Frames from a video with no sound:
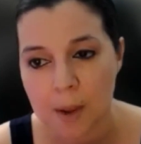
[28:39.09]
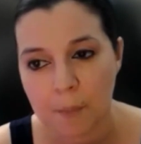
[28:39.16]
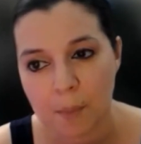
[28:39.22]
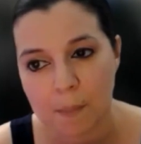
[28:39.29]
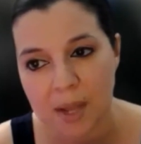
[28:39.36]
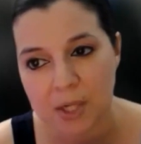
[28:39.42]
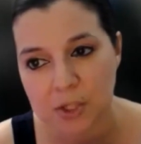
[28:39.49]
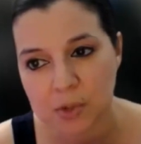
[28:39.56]

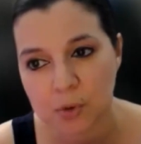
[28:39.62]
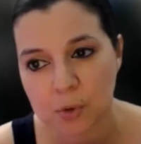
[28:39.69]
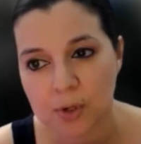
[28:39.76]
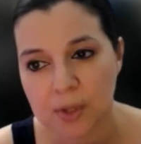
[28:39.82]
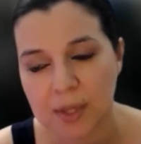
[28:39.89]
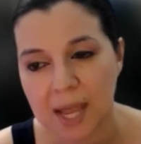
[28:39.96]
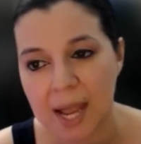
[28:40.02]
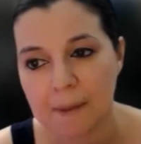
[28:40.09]
but make
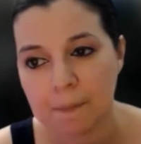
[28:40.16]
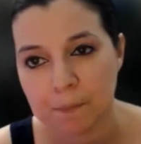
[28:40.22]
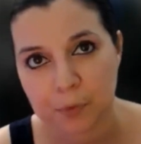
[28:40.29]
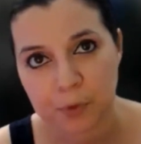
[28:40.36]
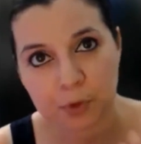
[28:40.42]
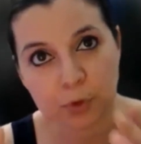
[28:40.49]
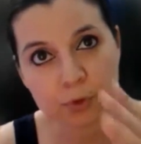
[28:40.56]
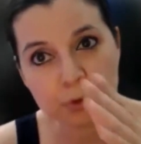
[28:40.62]
sure that
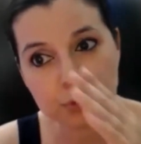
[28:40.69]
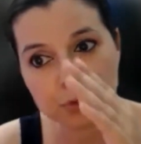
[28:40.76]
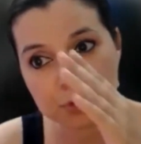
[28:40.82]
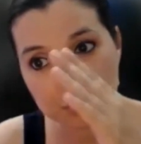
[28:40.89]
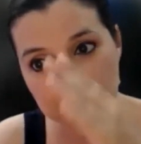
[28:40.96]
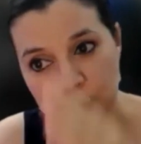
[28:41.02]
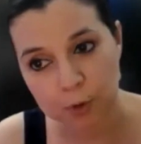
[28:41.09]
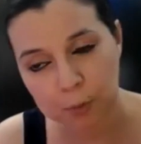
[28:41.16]
you use
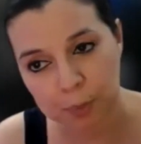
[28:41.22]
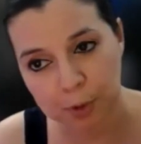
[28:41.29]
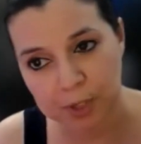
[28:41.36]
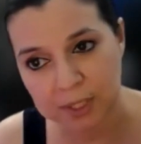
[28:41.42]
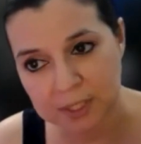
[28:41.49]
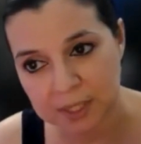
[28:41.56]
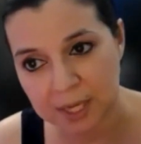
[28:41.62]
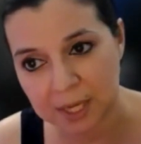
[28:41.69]
the
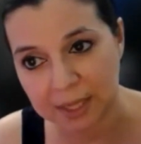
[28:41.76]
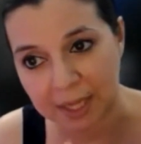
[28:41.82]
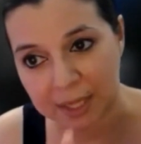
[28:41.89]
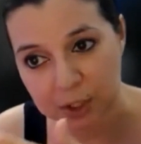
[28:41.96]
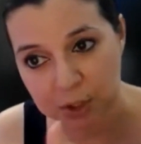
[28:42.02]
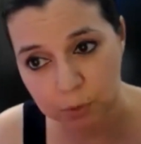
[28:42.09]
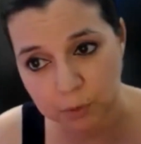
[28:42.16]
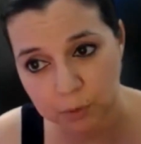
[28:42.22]
third-party site like
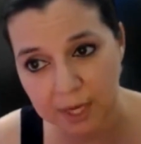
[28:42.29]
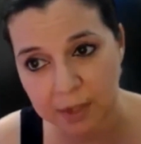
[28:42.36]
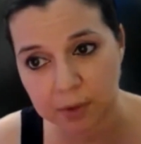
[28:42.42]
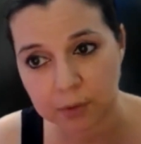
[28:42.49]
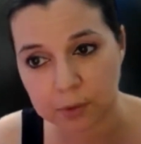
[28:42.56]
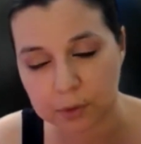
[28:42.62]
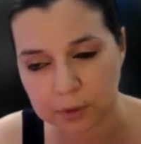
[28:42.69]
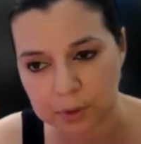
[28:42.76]
Qliker
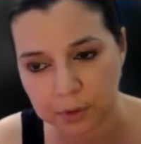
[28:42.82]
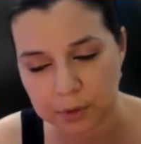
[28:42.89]
or,